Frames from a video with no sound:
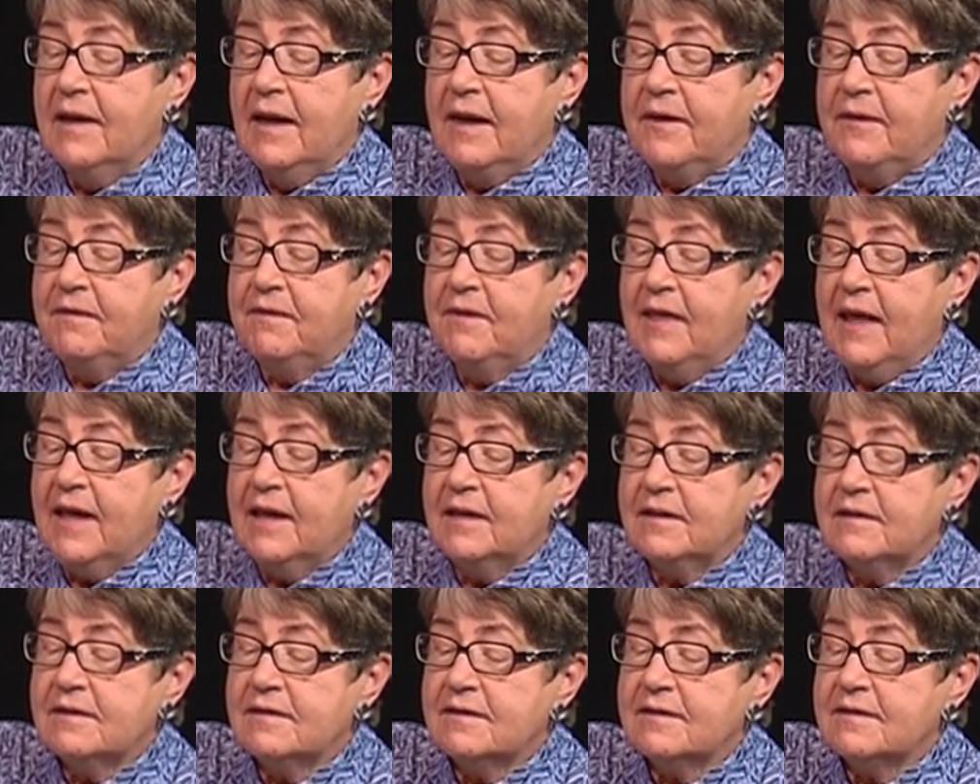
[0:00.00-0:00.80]

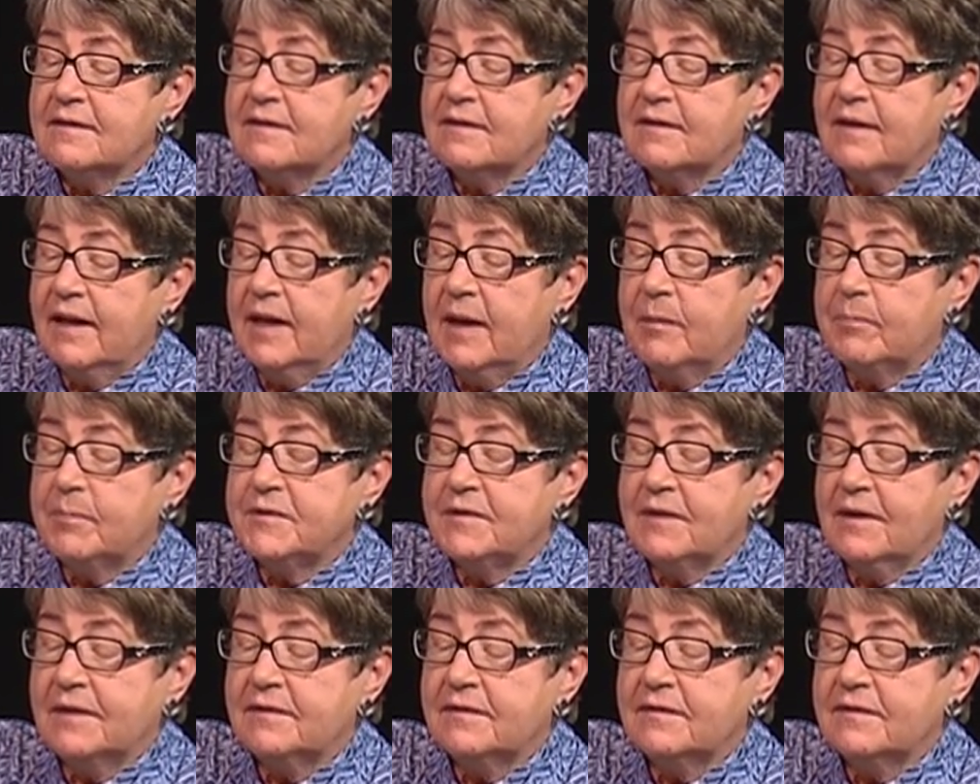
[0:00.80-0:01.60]
then slept
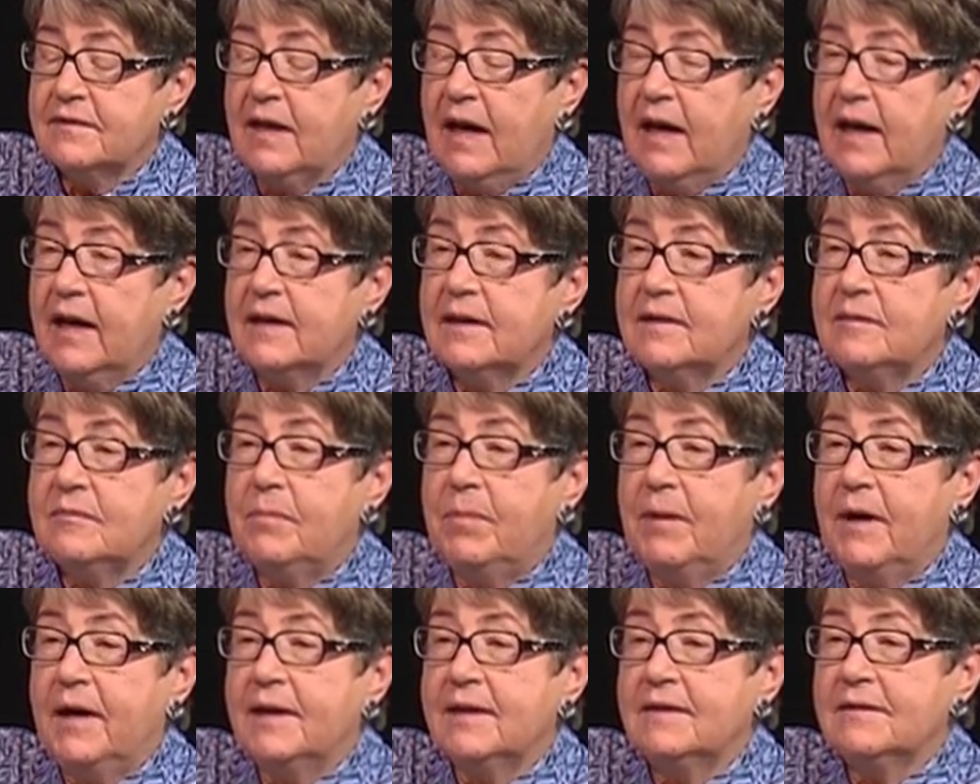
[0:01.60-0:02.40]
side
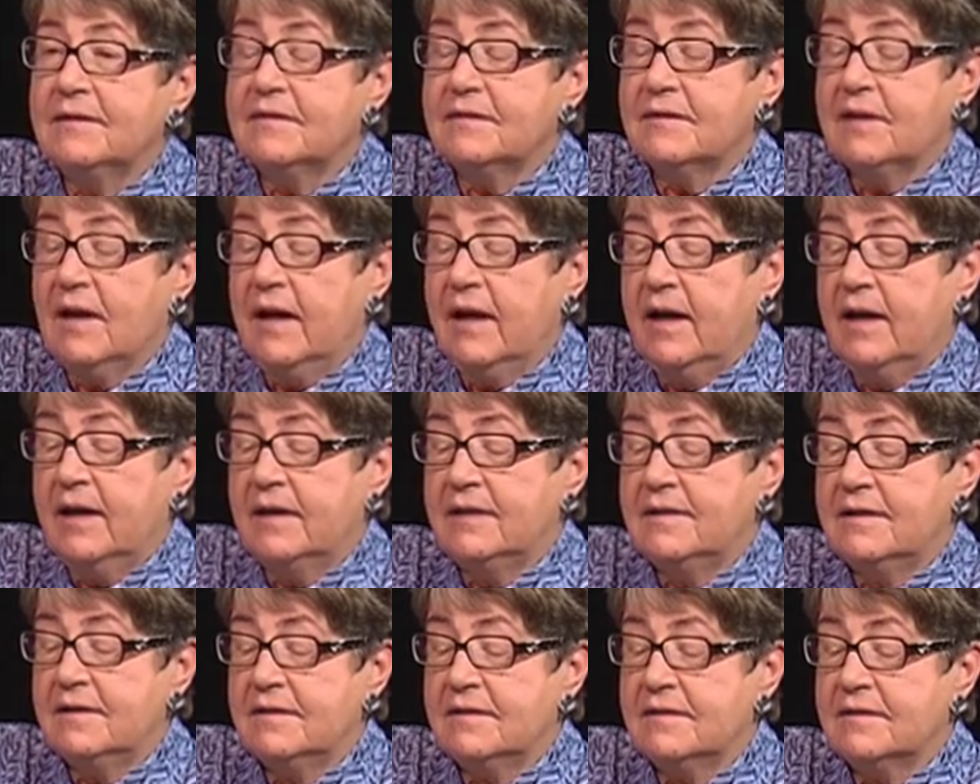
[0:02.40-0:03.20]
by
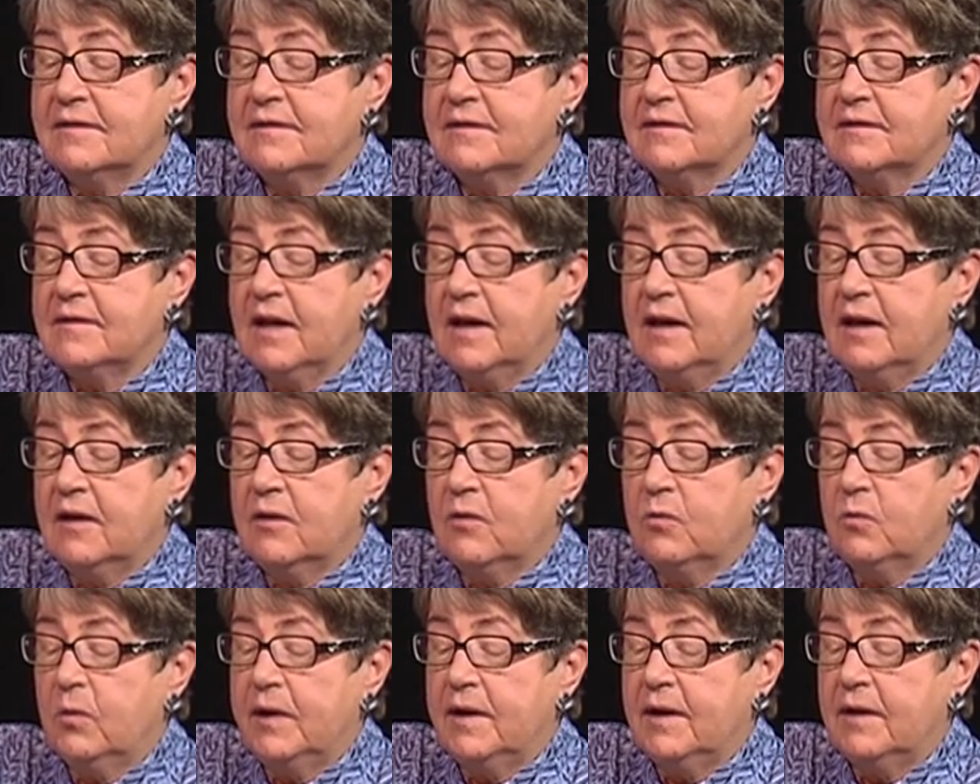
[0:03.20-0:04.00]
side in
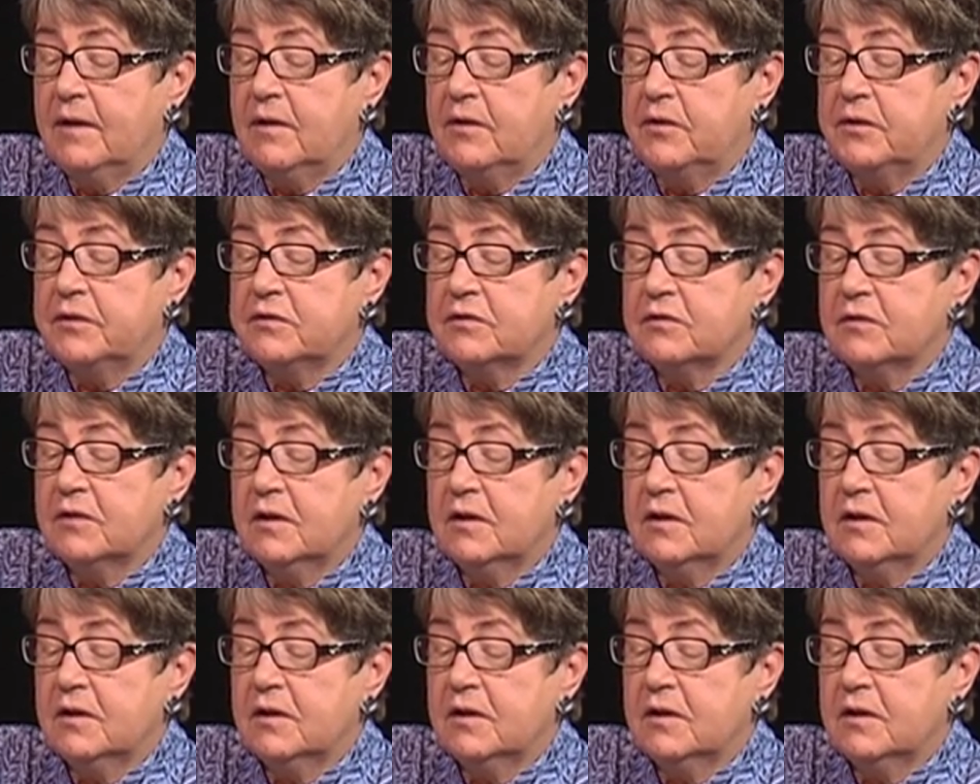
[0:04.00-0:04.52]
stairwells